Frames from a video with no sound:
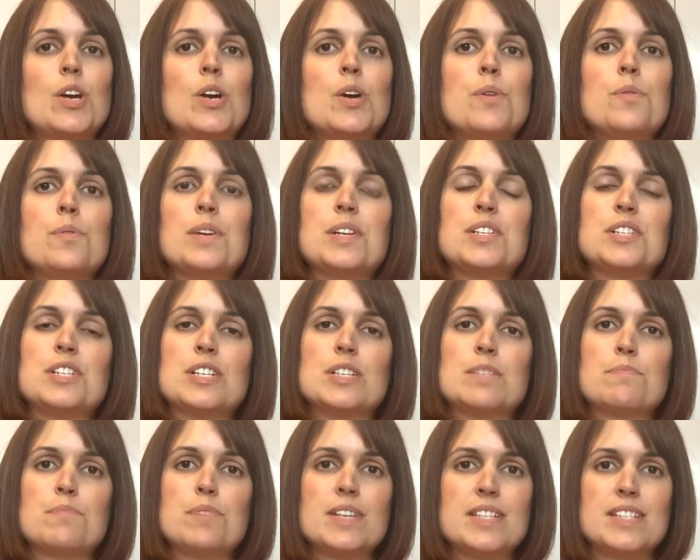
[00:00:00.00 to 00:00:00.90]
which
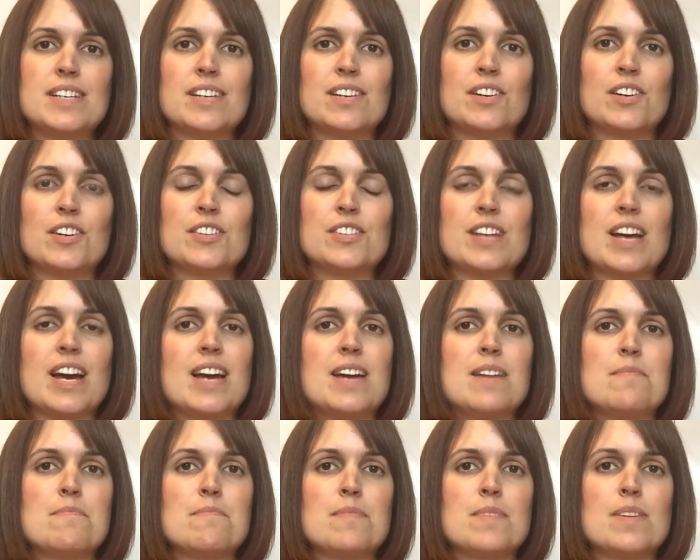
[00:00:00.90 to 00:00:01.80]
is pretty good.
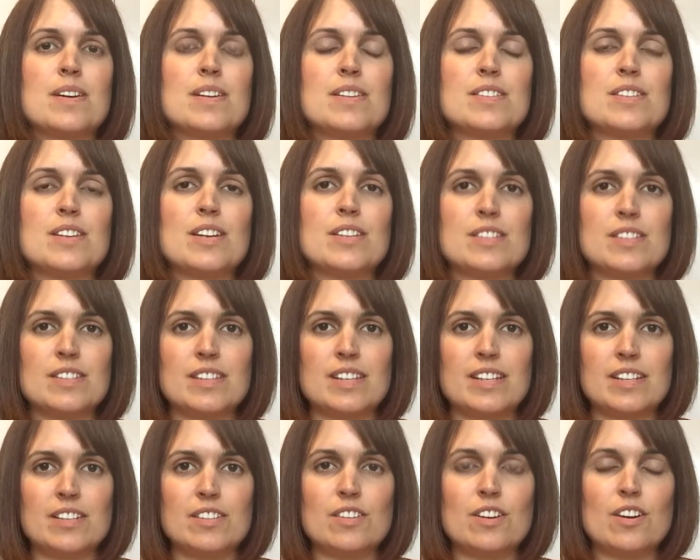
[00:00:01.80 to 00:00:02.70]
I'm
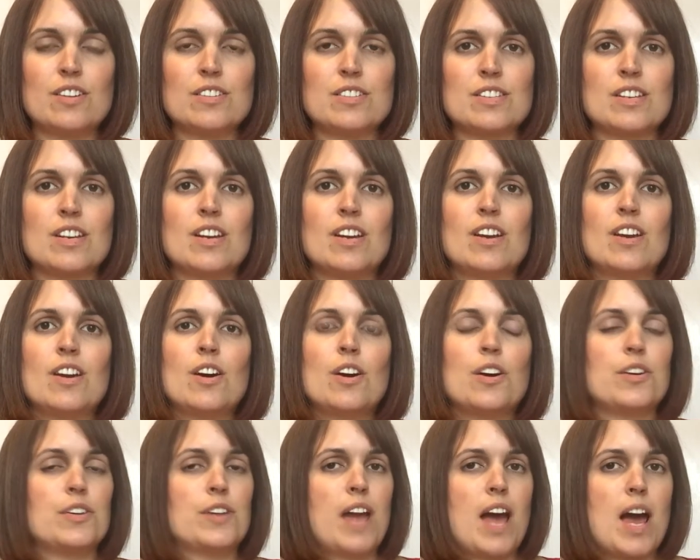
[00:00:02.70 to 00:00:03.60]
certainly not
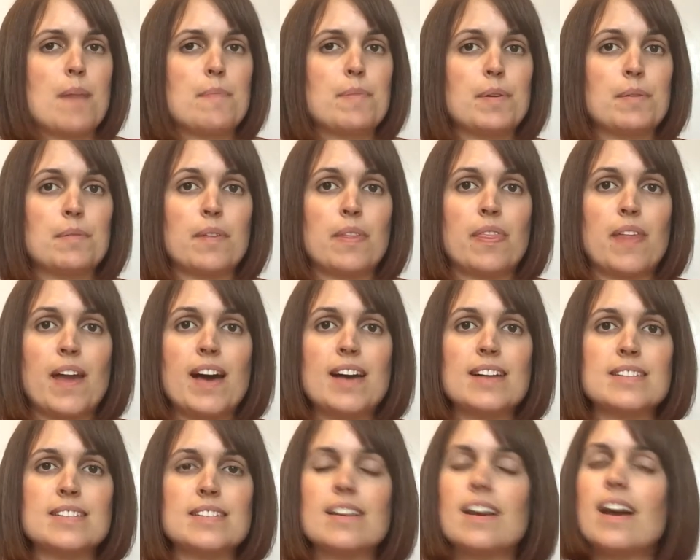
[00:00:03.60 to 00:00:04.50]
unhappy with
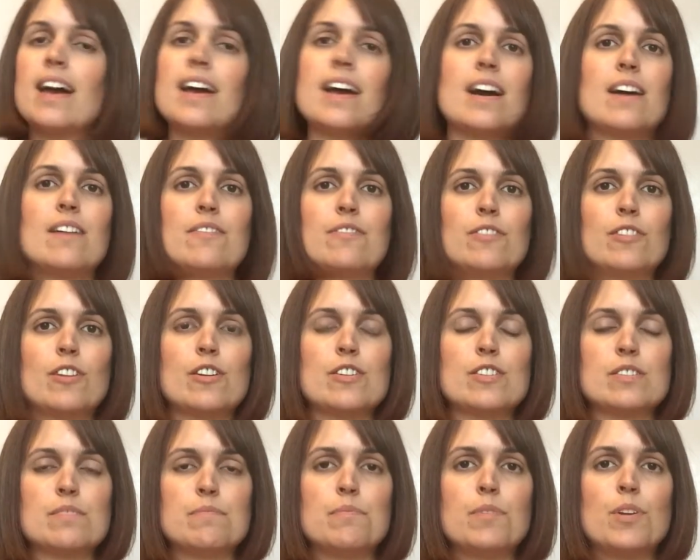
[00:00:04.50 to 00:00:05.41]
that. I have
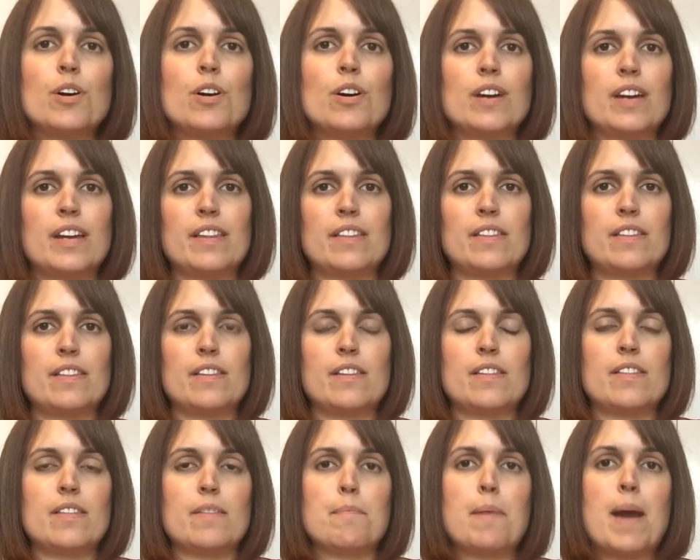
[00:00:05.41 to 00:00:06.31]
lost more in
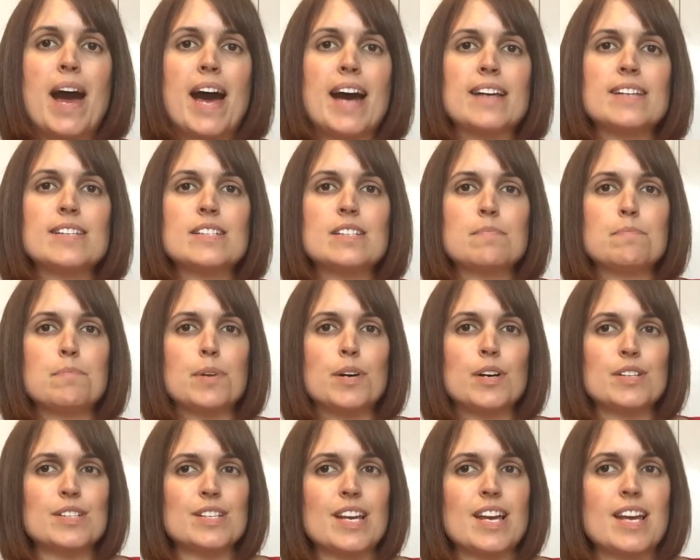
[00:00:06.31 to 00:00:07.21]
the past,
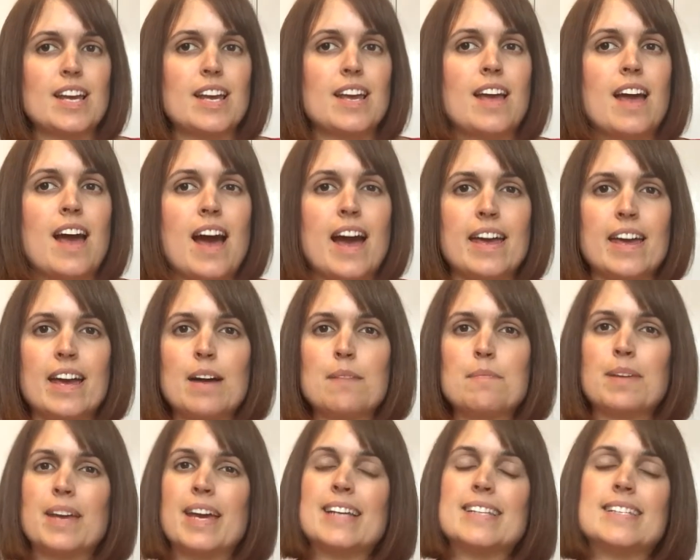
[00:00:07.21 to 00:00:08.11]
but I
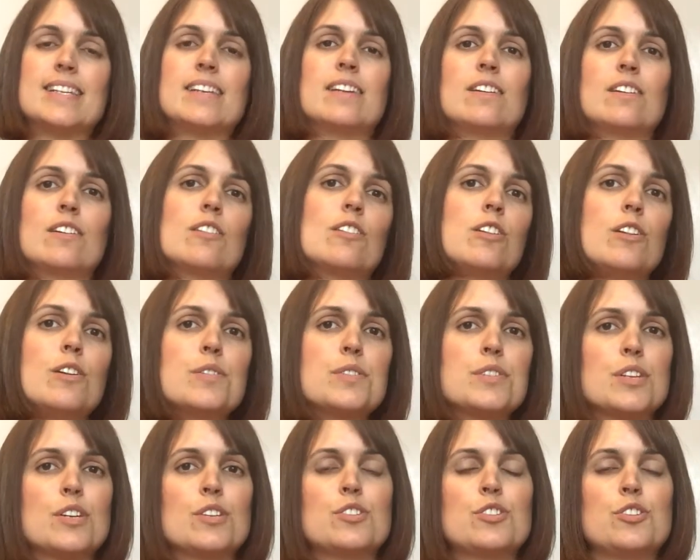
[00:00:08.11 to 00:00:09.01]
am getting
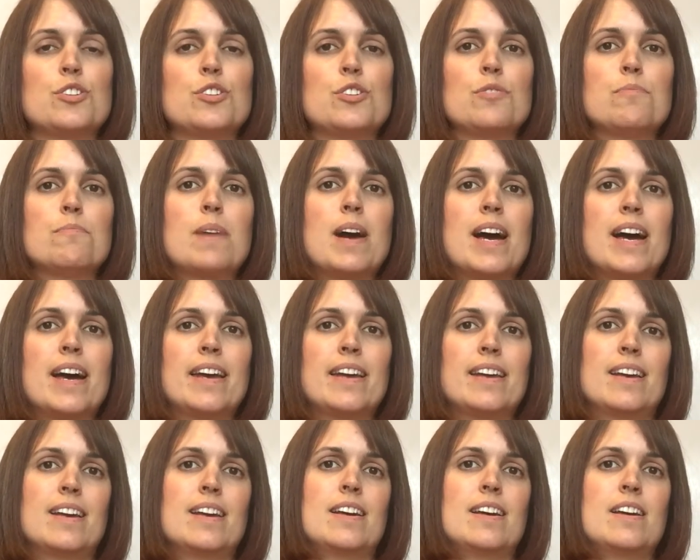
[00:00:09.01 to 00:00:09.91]
closer to
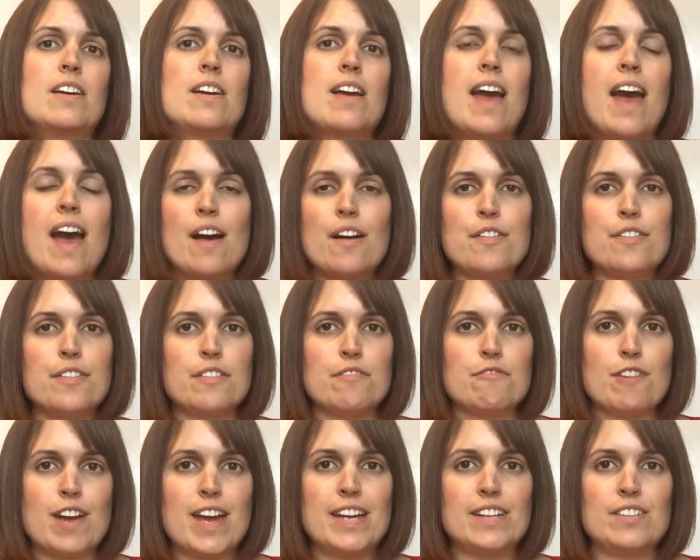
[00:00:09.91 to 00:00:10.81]
my healthy
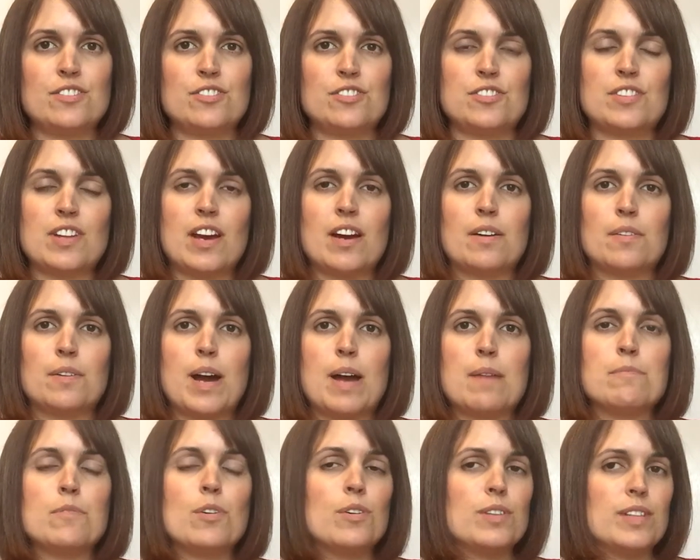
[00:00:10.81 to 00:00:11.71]
range now.
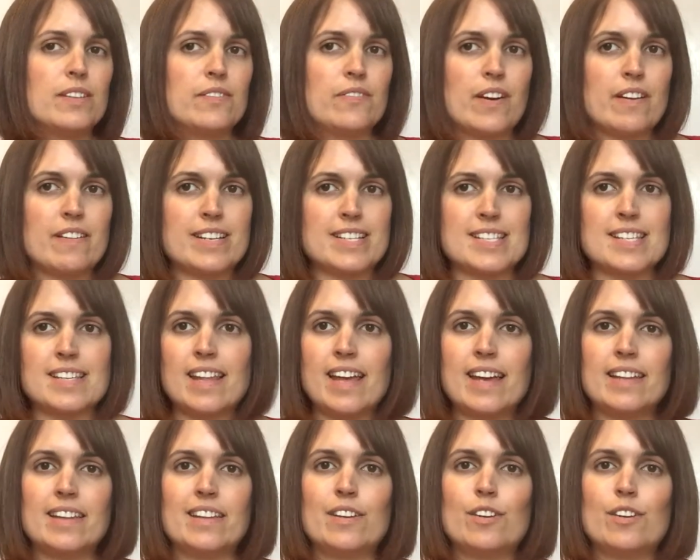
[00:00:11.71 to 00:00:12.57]
I'm only very slightly